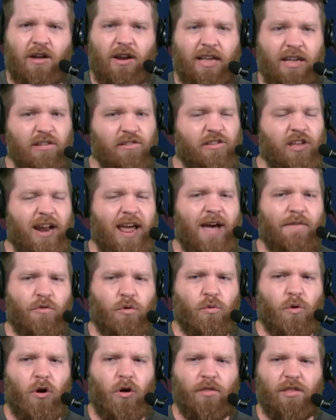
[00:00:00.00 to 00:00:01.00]
He's going to have a
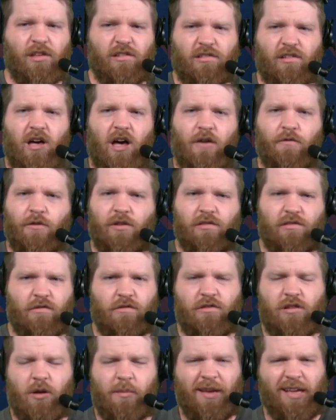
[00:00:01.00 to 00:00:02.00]
role in this offense.
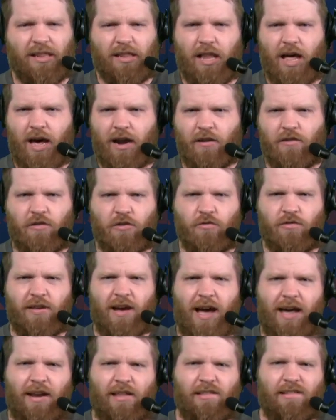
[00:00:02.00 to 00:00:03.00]
There's going to be a lot of 2
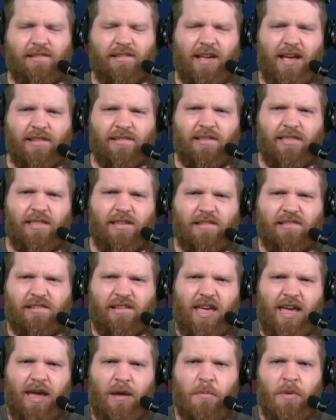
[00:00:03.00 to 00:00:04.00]
tight end sets in this
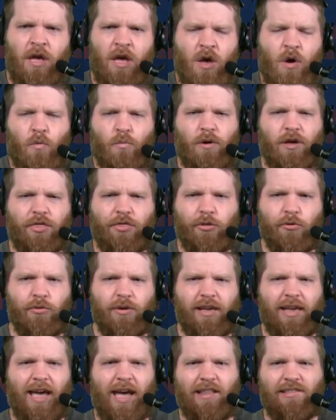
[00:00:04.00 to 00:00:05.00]
scheme with
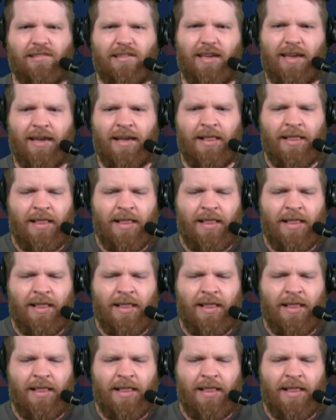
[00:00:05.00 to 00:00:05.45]
Luke Getsy.